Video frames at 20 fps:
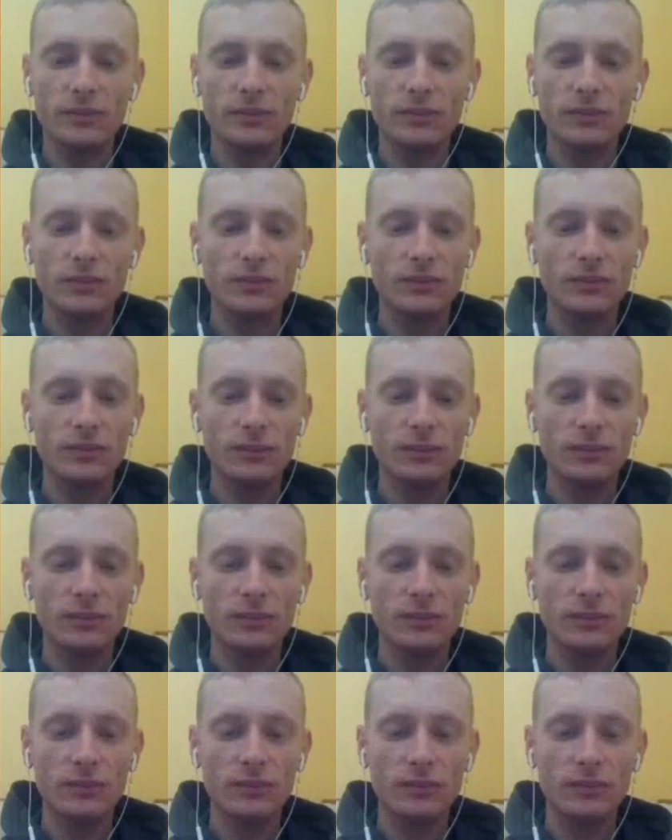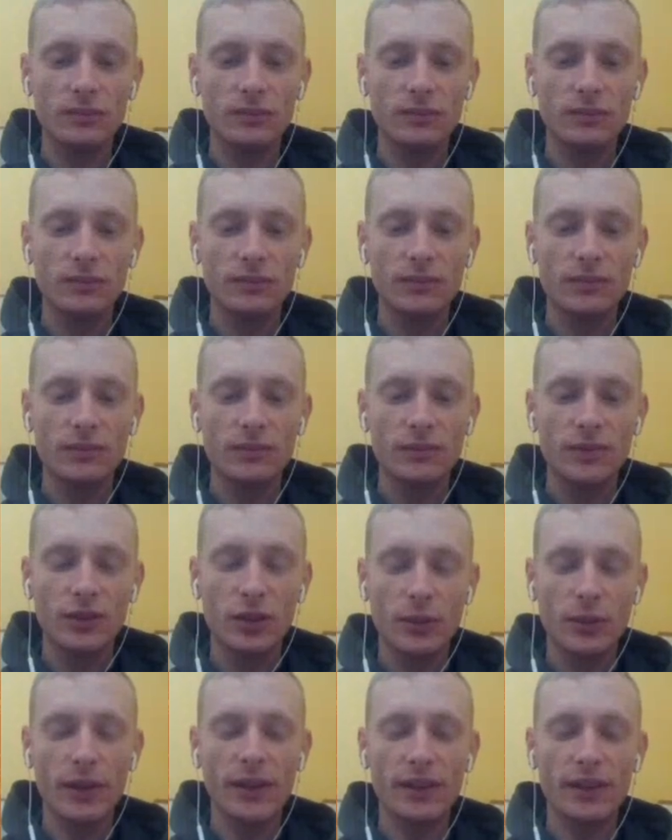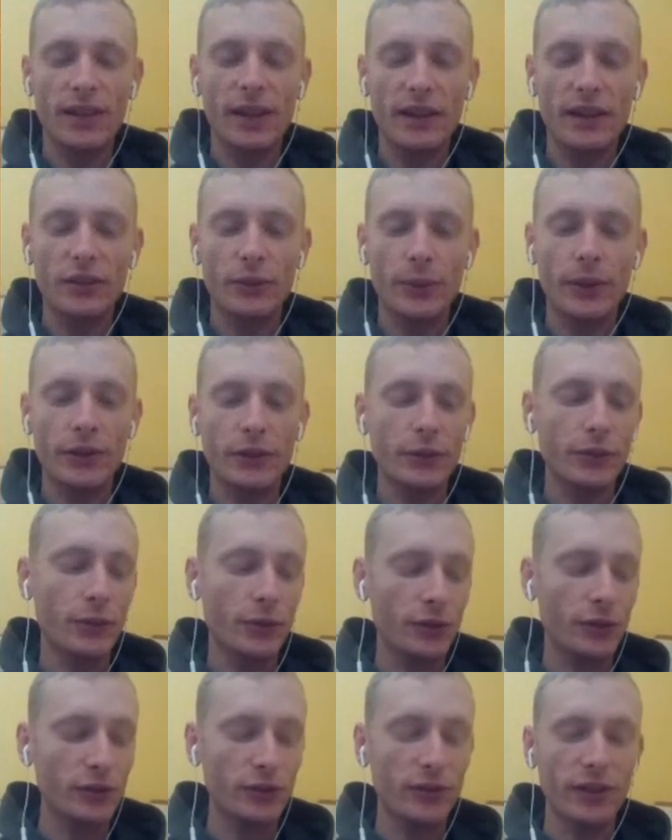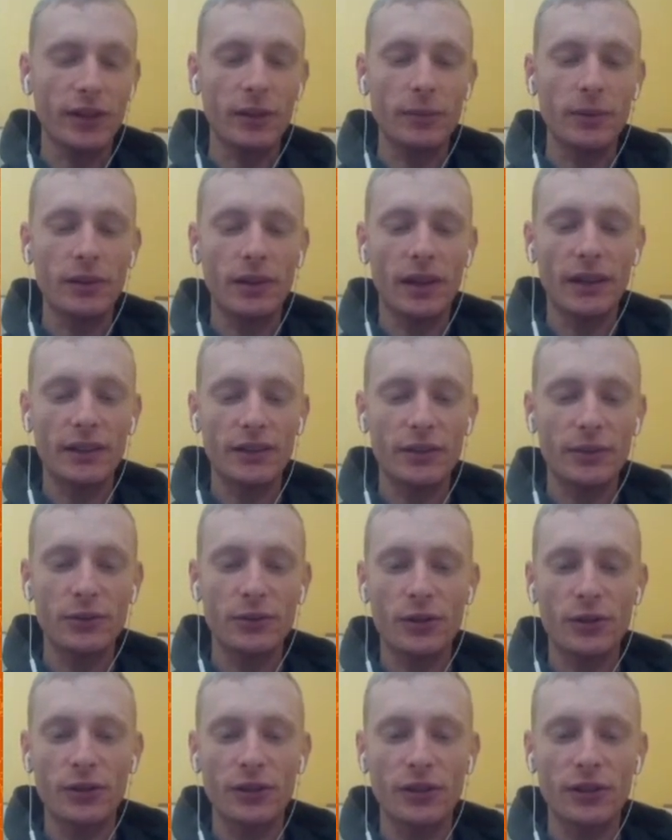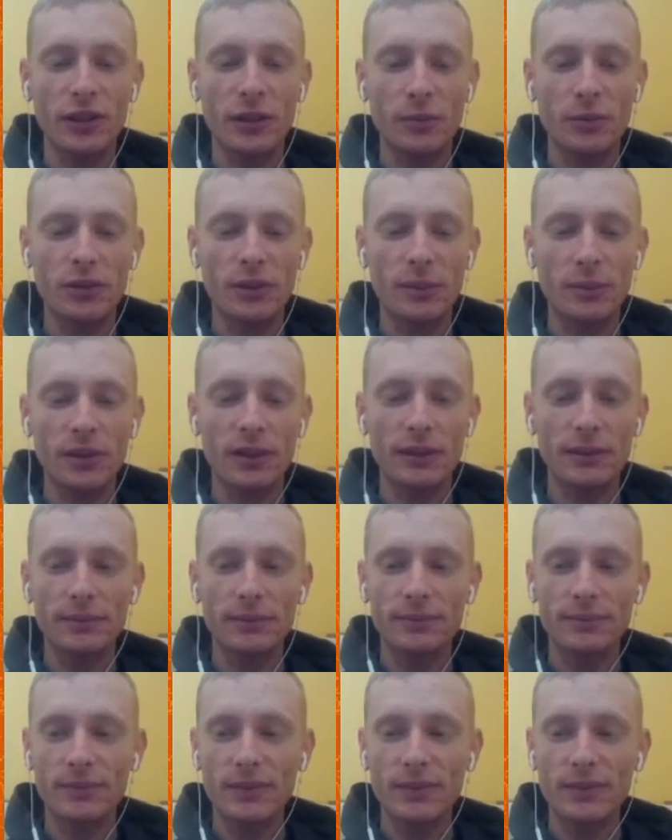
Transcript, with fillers: I don't know why I had to wait two turns for that, but I guess they were charging it up or something.